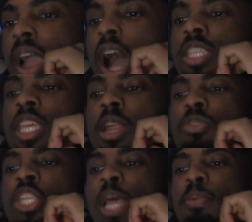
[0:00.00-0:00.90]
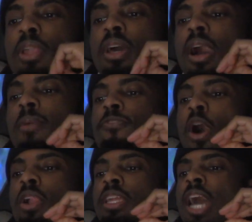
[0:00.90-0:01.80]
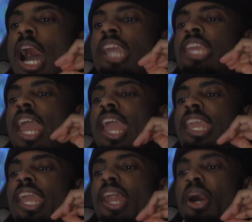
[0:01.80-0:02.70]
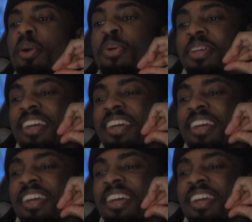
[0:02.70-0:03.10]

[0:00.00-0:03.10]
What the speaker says: I said I'm slipping, I'm falling, I can't get up.